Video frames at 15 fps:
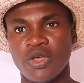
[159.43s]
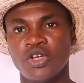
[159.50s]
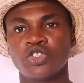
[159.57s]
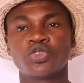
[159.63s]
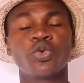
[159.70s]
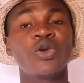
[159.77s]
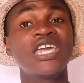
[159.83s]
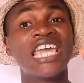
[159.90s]

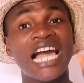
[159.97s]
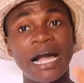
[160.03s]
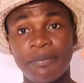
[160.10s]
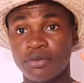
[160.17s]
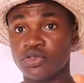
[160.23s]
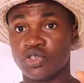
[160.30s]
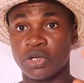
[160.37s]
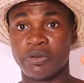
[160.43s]
So it
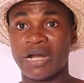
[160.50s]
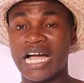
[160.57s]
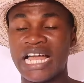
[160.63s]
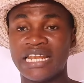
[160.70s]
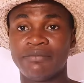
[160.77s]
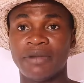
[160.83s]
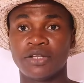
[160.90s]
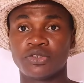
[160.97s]
happens to our
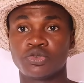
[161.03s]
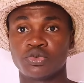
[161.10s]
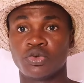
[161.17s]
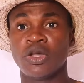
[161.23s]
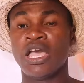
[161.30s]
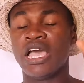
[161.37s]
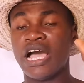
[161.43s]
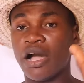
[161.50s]
animal
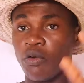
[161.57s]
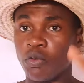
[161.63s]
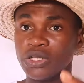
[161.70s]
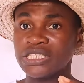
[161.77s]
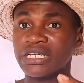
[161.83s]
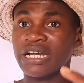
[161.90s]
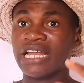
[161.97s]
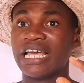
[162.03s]
too. And
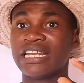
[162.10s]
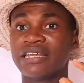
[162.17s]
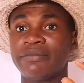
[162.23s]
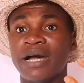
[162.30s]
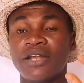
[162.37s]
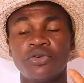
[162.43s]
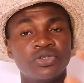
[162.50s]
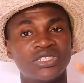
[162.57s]
once our
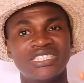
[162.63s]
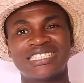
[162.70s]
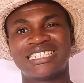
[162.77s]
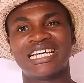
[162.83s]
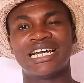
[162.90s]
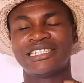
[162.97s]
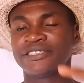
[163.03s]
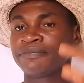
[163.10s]
animal notice
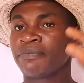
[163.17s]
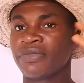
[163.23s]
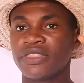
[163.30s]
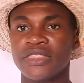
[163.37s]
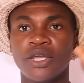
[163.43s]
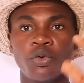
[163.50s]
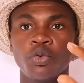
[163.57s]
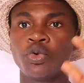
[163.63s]
that,
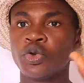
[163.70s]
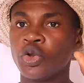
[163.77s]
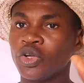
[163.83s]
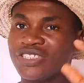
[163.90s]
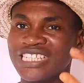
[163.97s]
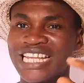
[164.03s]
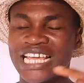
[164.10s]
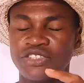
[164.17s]
they will
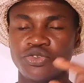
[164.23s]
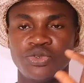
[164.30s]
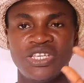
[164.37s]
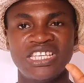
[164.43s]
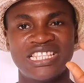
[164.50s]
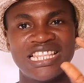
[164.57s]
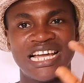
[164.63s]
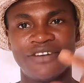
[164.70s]
not like to
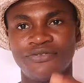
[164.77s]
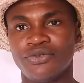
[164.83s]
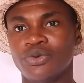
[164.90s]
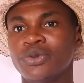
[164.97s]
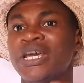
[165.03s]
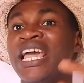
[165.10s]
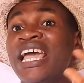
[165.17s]
eat that food,